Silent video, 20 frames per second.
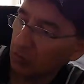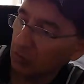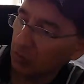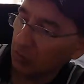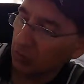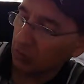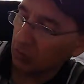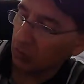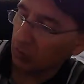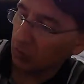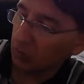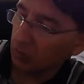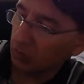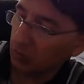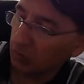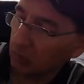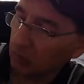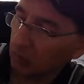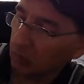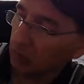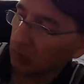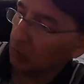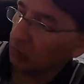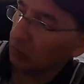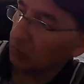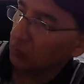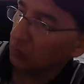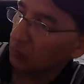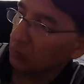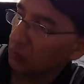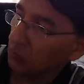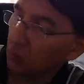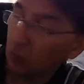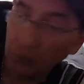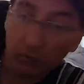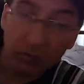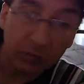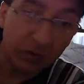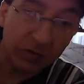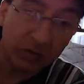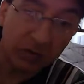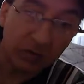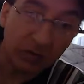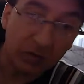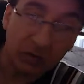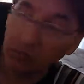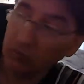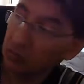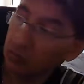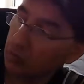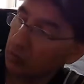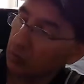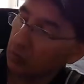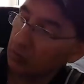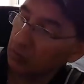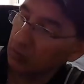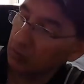all right all crazy things right